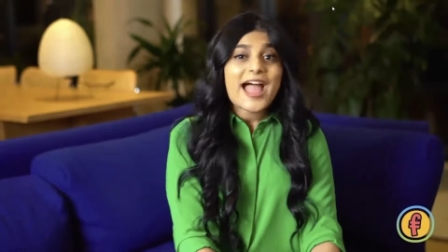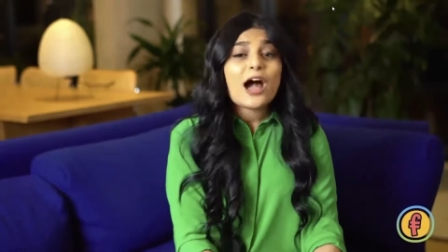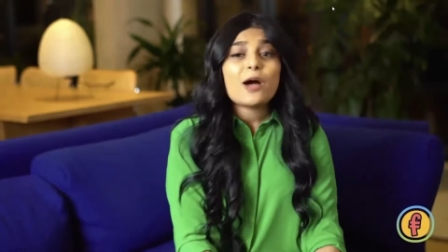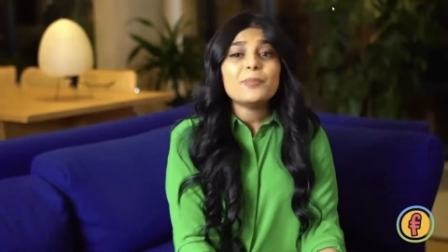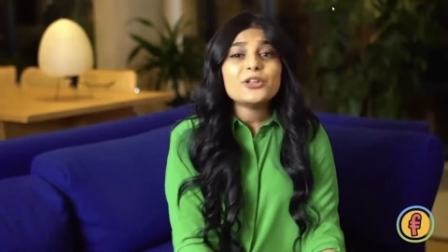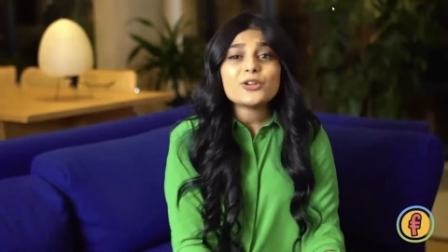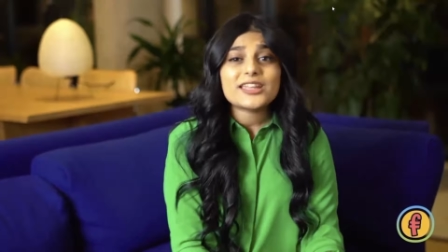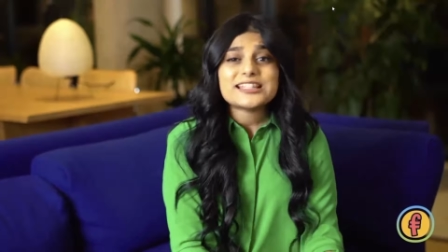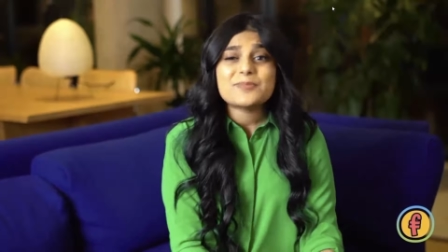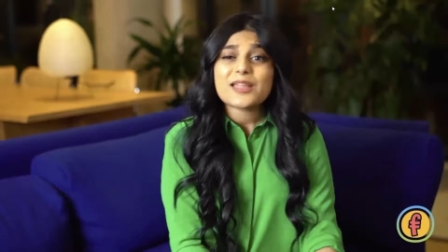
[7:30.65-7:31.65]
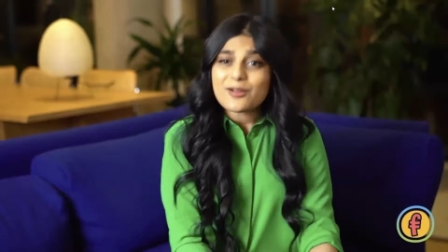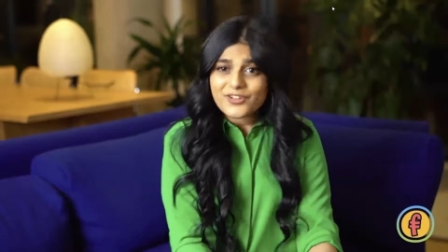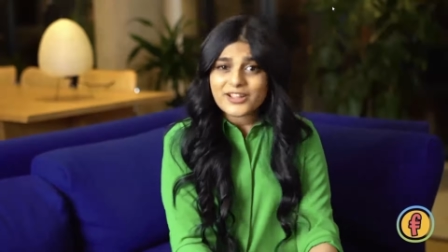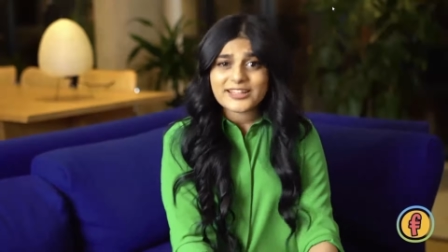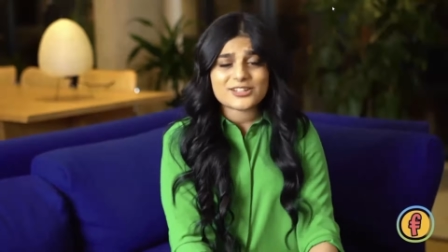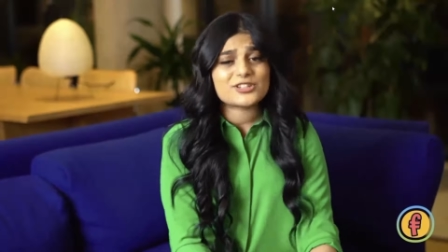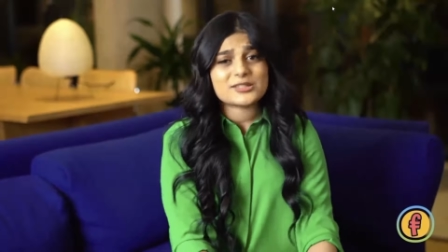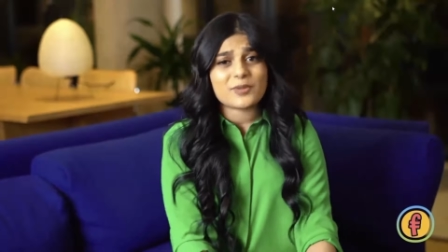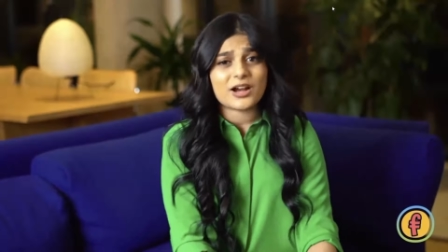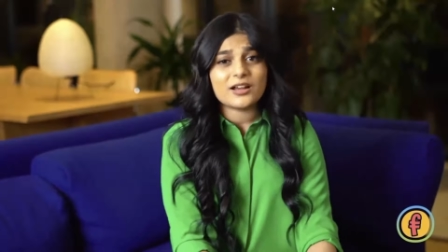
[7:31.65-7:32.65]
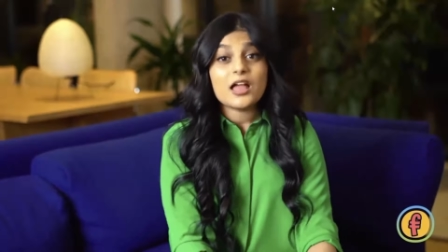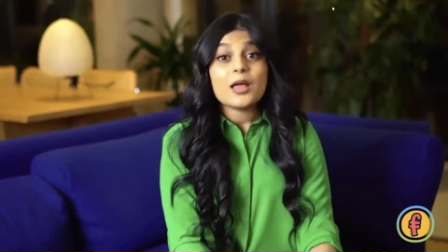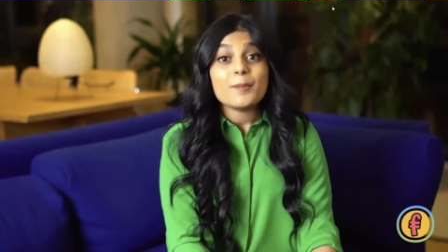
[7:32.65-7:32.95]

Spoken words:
Helping your kids become financially smart